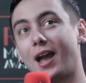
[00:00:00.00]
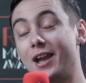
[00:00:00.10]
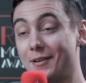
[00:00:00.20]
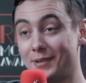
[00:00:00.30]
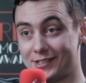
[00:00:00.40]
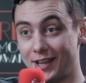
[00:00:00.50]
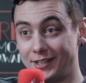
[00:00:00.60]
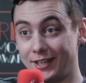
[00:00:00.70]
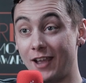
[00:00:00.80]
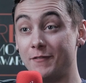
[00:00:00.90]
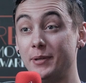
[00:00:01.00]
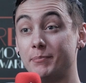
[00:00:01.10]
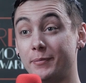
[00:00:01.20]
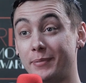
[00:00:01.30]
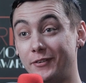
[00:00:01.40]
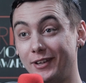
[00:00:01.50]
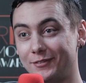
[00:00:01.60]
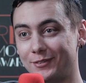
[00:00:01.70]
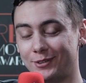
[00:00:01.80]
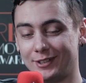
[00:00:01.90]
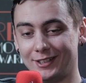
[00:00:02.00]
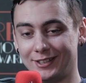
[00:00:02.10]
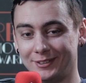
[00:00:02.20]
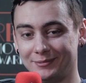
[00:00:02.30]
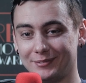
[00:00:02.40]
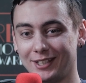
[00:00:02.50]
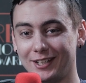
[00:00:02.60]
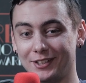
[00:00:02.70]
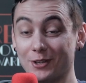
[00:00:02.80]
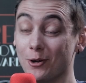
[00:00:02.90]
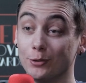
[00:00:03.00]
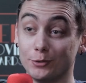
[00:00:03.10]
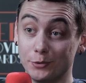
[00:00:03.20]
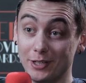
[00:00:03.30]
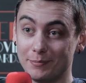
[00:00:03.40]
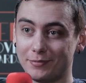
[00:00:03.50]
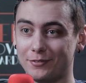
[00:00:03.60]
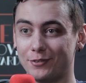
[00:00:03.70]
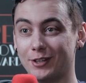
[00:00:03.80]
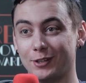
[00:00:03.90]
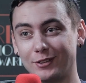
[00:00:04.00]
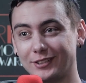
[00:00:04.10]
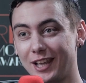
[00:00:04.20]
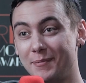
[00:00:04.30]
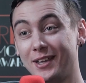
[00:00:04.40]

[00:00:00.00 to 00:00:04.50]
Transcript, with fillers: I am exciting. I've been preparing for um, the whole trip for a long time.